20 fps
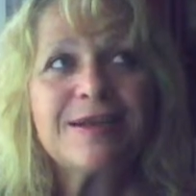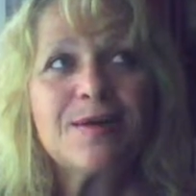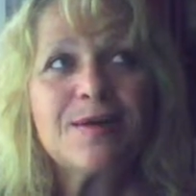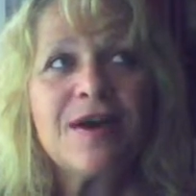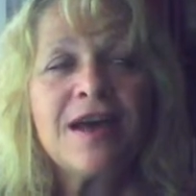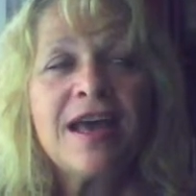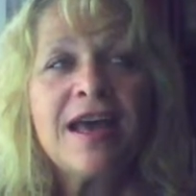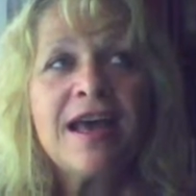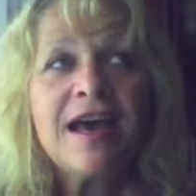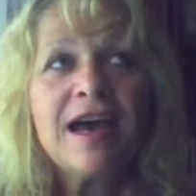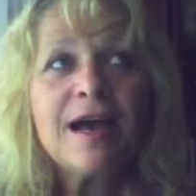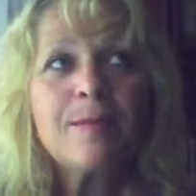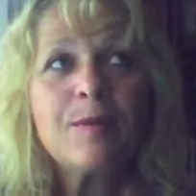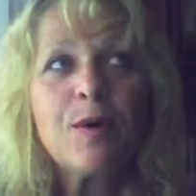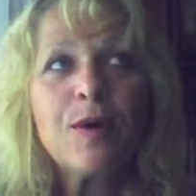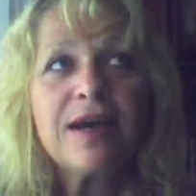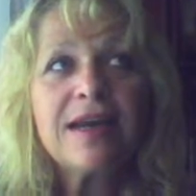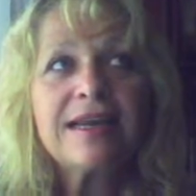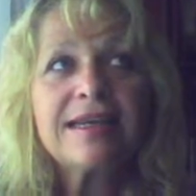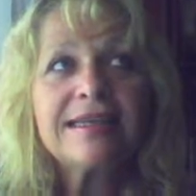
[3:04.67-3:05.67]
So
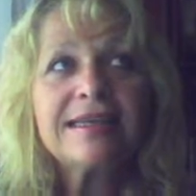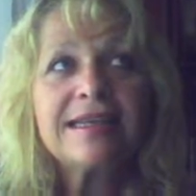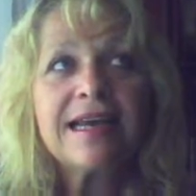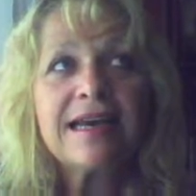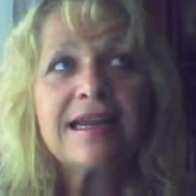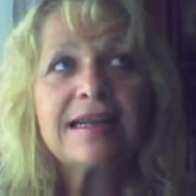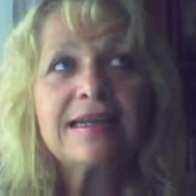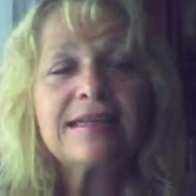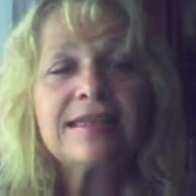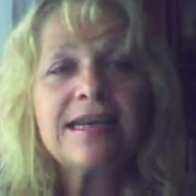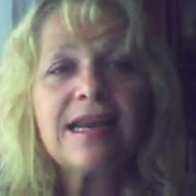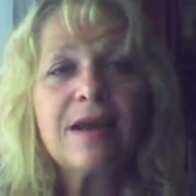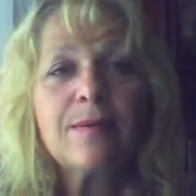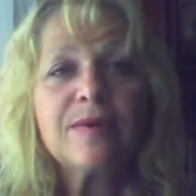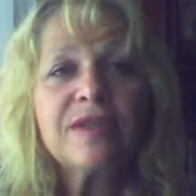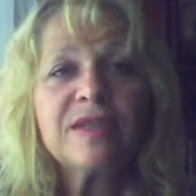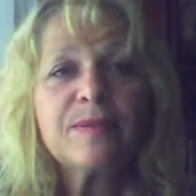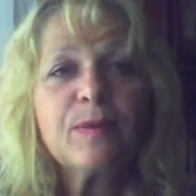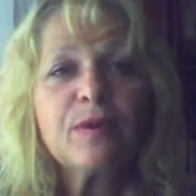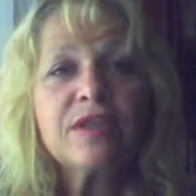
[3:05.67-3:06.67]
I'm quite excited.
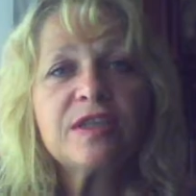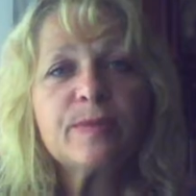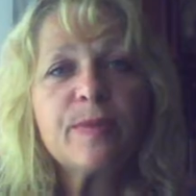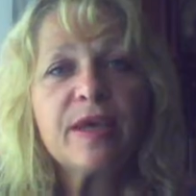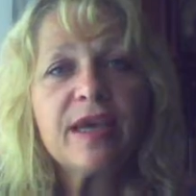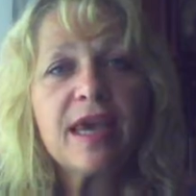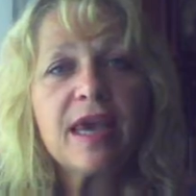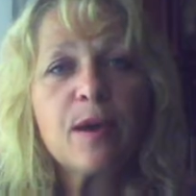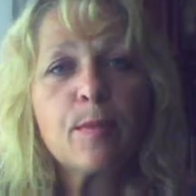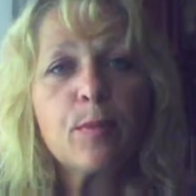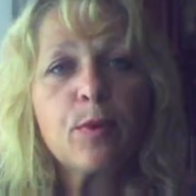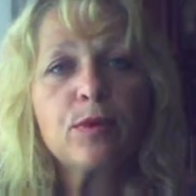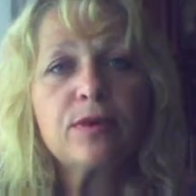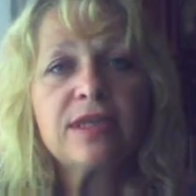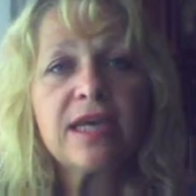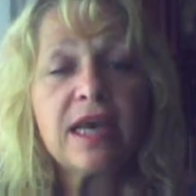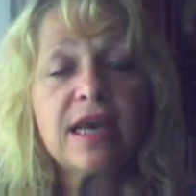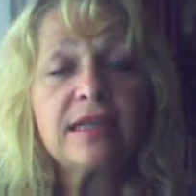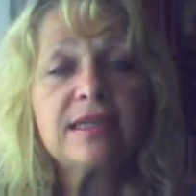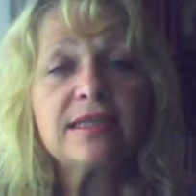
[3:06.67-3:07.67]
Today was supposed to be
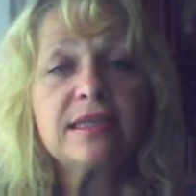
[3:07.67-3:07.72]
Campo Day.